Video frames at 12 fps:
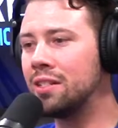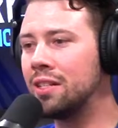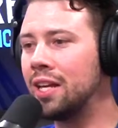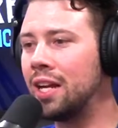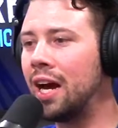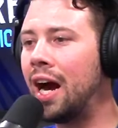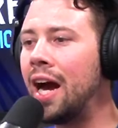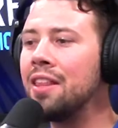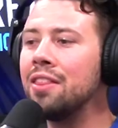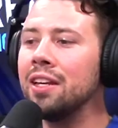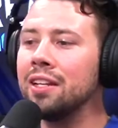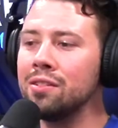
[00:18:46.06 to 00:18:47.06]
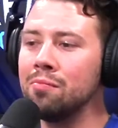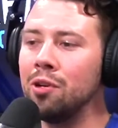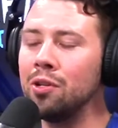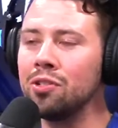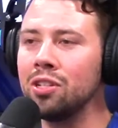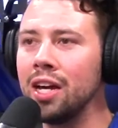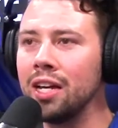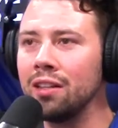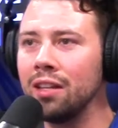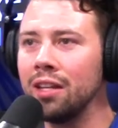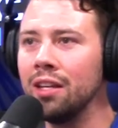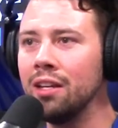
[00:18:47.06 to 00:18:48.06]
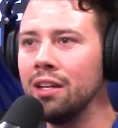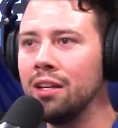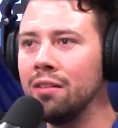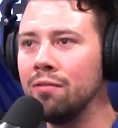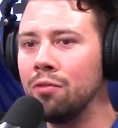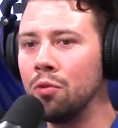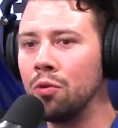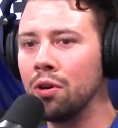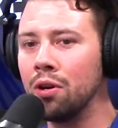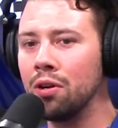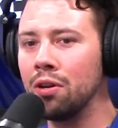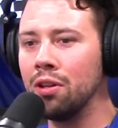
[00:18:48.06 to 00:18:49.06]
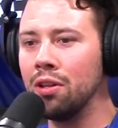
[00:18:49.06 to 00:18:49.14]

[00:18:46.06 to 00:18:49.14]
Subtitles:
that I think is most likely for